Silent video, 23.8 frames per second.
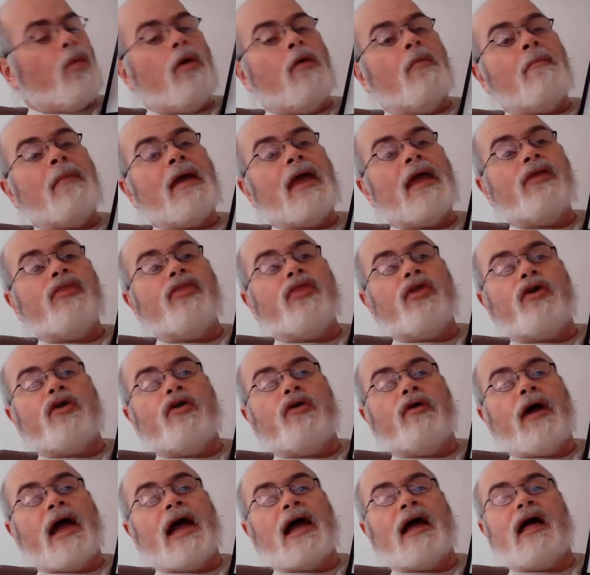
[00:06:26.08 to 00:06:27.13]
when they
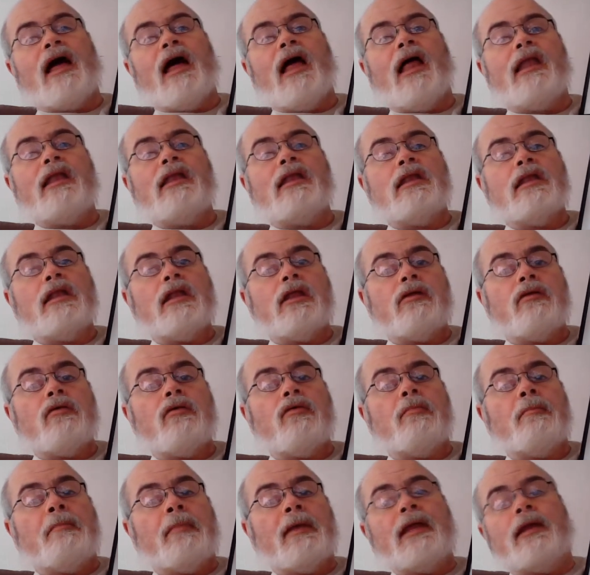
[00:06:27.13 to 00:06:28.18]
crack a
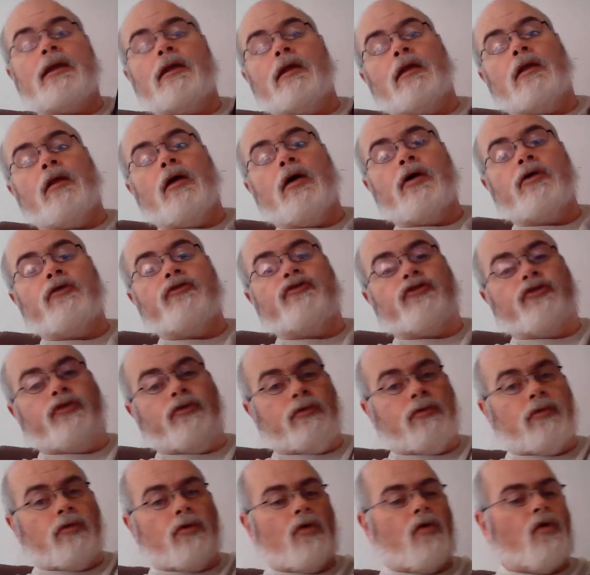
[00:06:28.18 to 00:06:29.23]
little bit
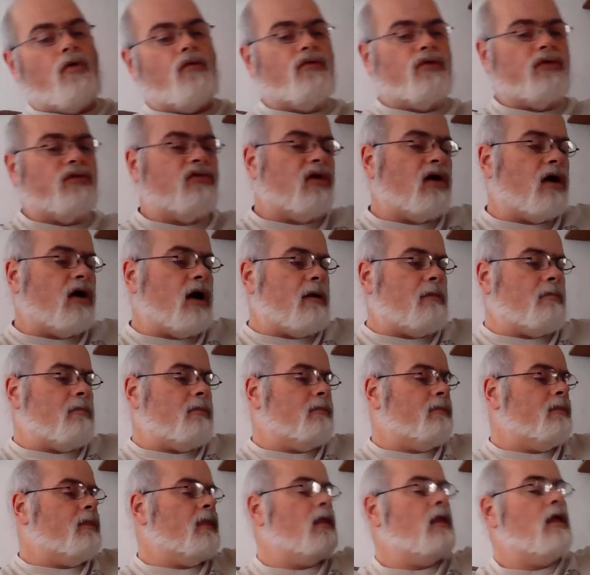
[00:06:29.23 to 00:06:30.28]
larger over
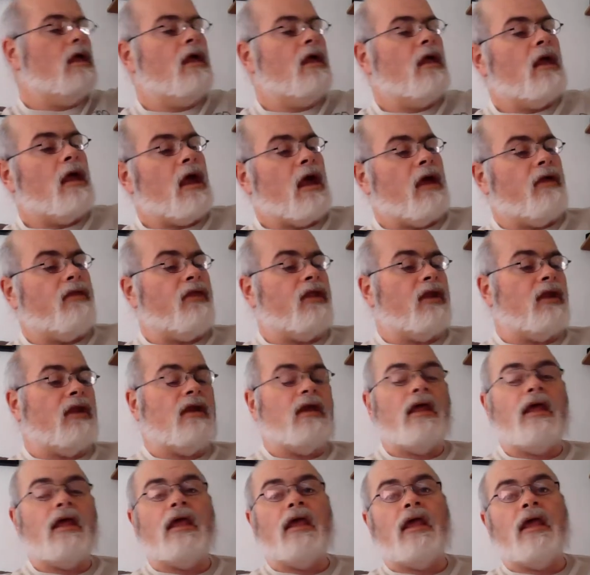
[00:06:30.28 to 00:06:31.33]
time. And
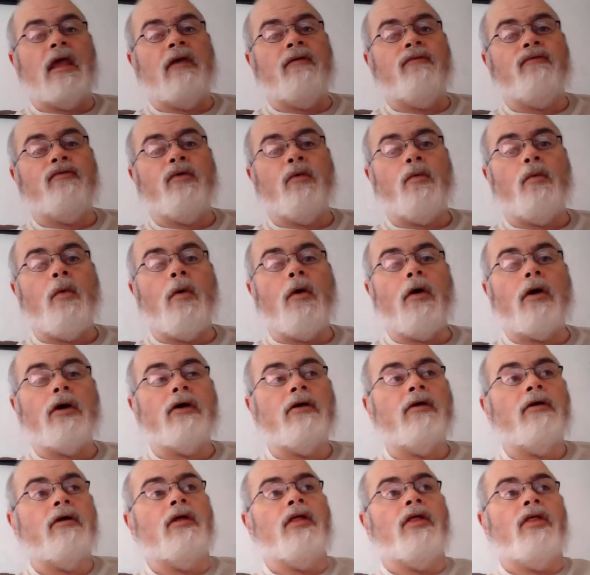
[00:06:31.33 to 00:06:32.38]
then if
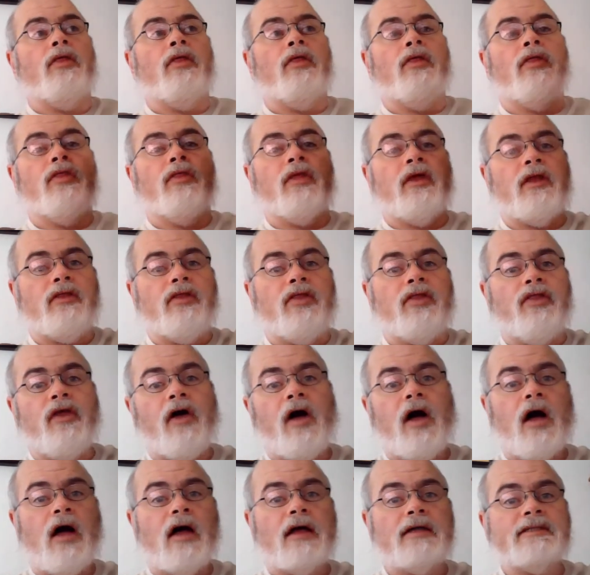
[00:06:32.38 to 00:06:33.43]
water then
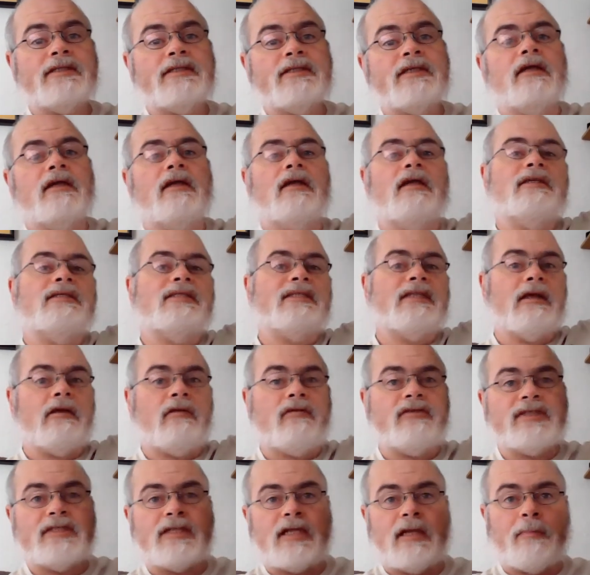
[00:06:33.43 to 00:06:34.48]
thaws,
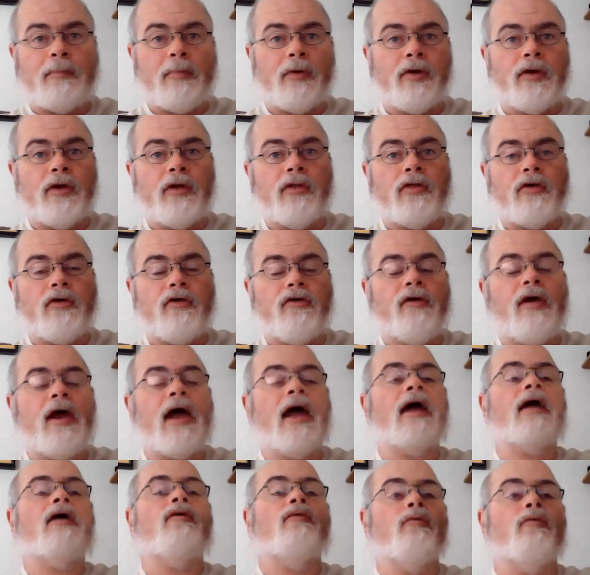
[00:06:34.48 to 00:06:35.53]
settles deeper in the
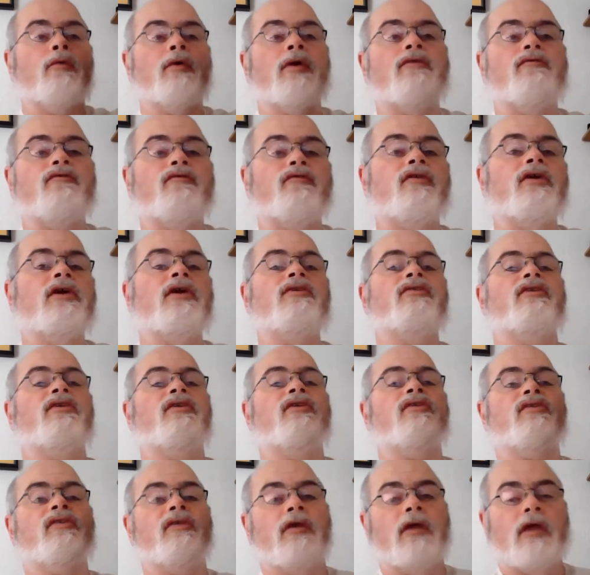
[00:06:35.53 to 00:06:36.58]
crack,
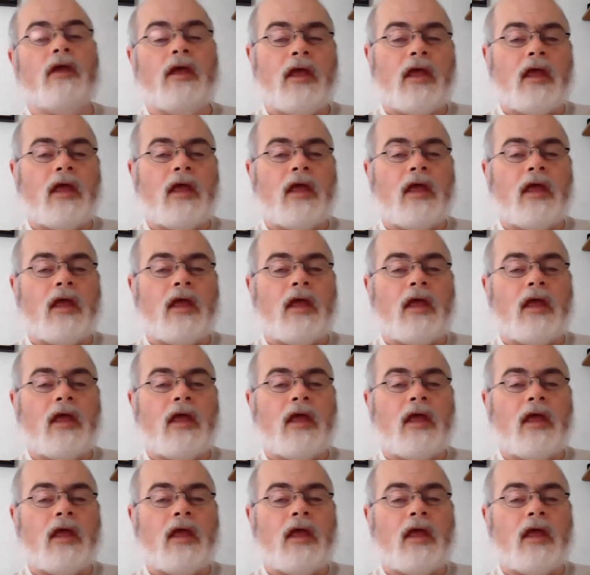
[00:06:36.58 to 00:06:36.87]
refreezes,